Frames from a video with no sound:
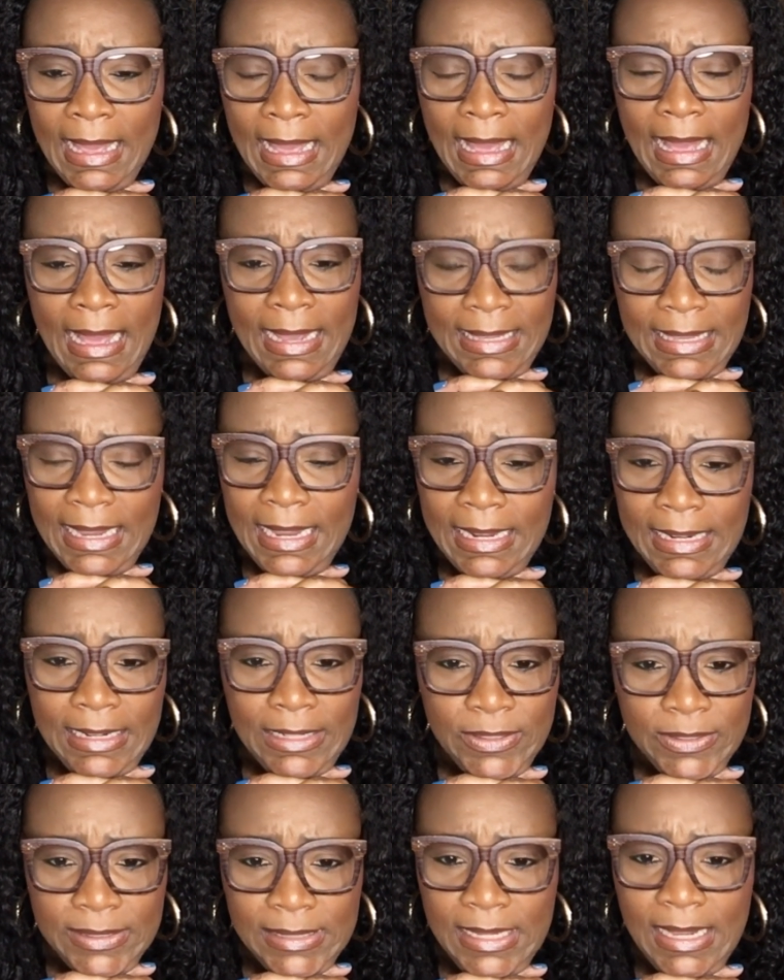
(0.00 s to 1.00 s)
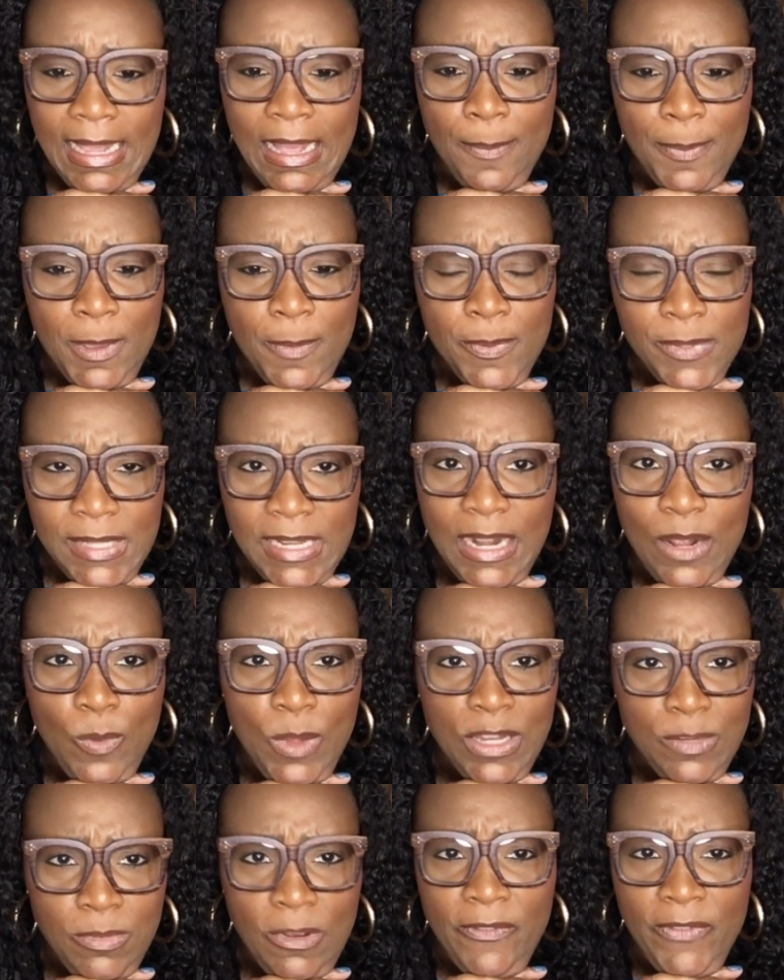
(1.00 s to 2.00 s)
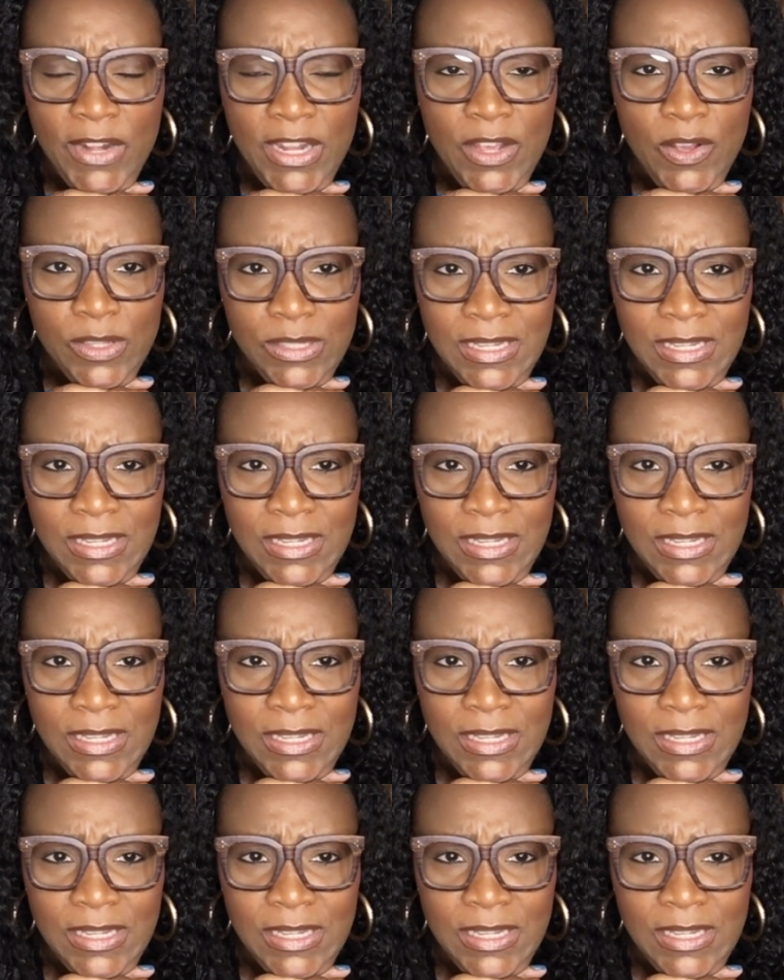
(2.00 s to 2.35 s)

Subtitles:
I can't understand how people say they watch my videos,